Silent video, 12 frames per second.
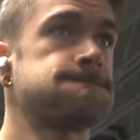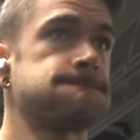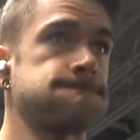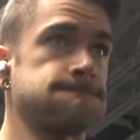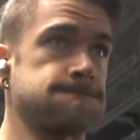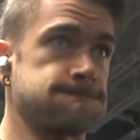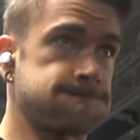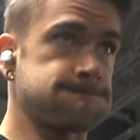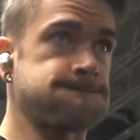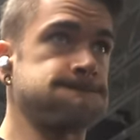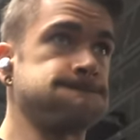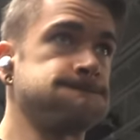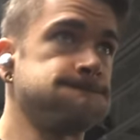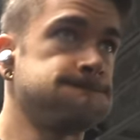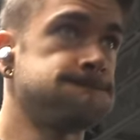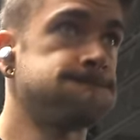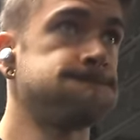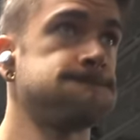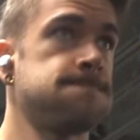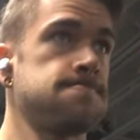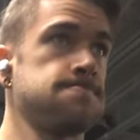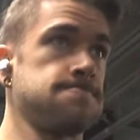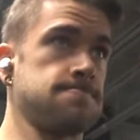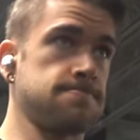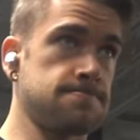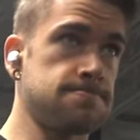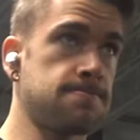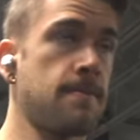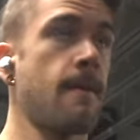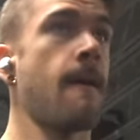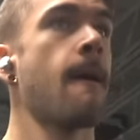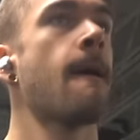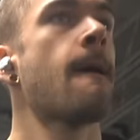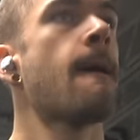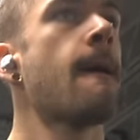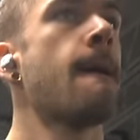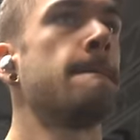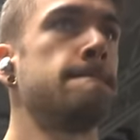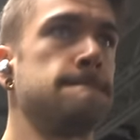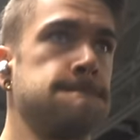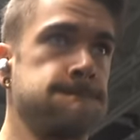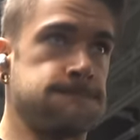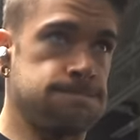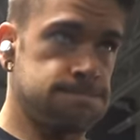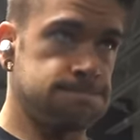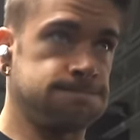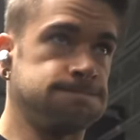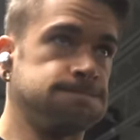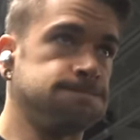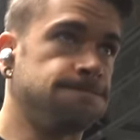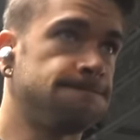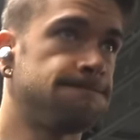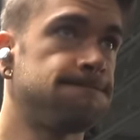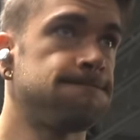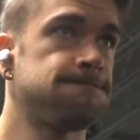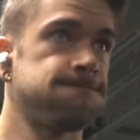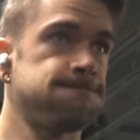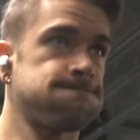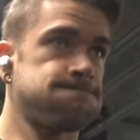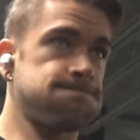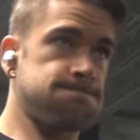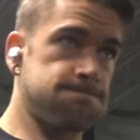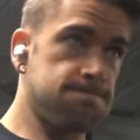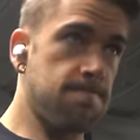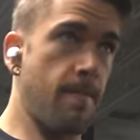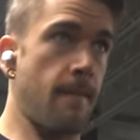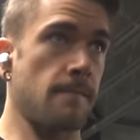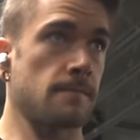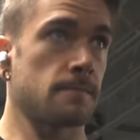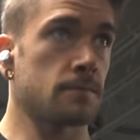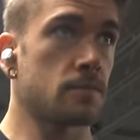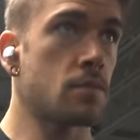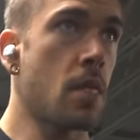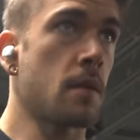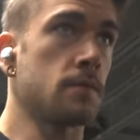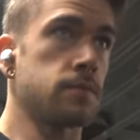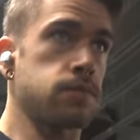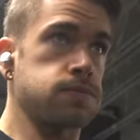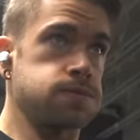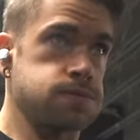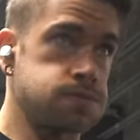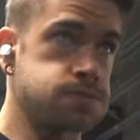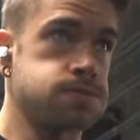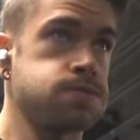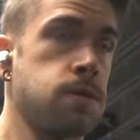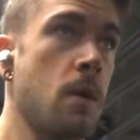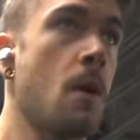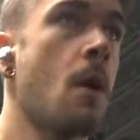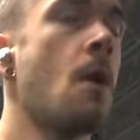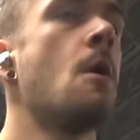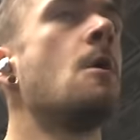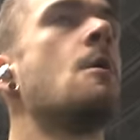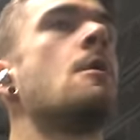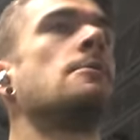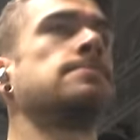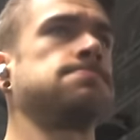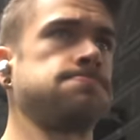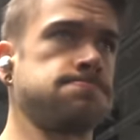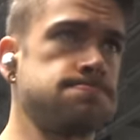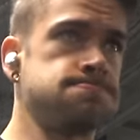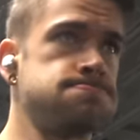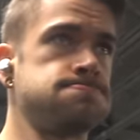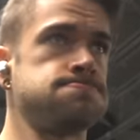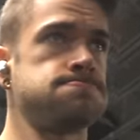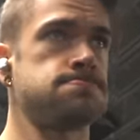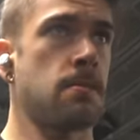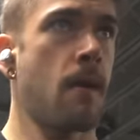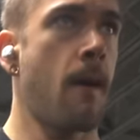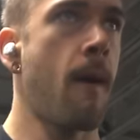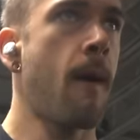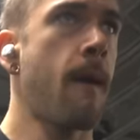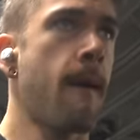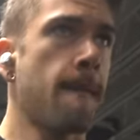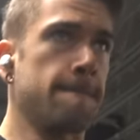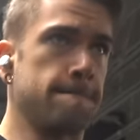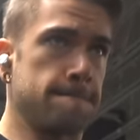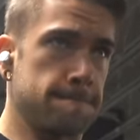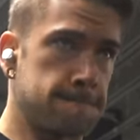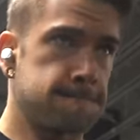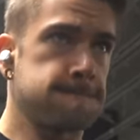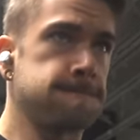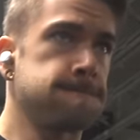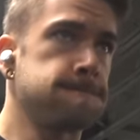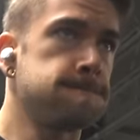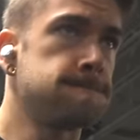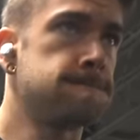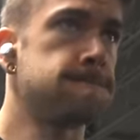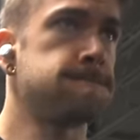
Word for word: but when I go to a lot of different gyms, some things are universal, like a dumbbell, a 35 dumbbell is a 35-pound dumbbell, but when you're using different machines or anything like that, it's more difficult,